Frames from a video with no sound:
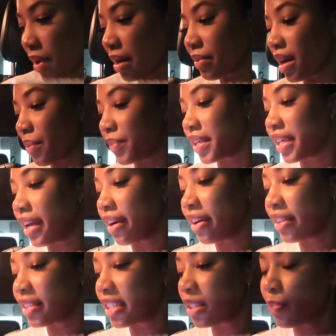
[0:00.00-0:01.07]
mom's got me
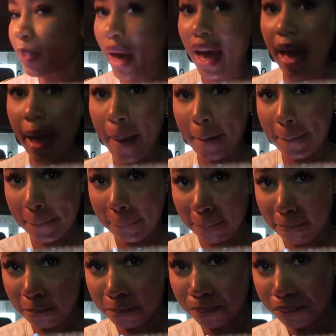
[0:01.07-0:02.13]
carrying this bag
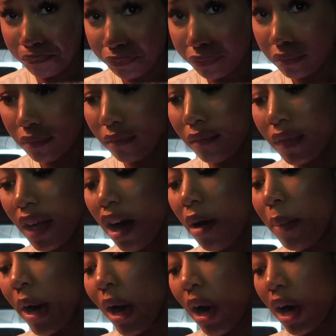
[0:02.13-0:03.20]
on
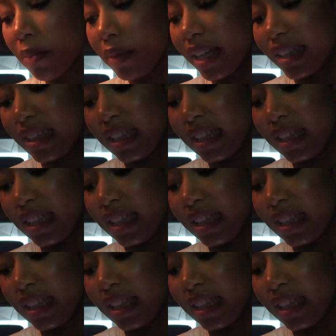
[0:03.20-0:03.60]
my arm like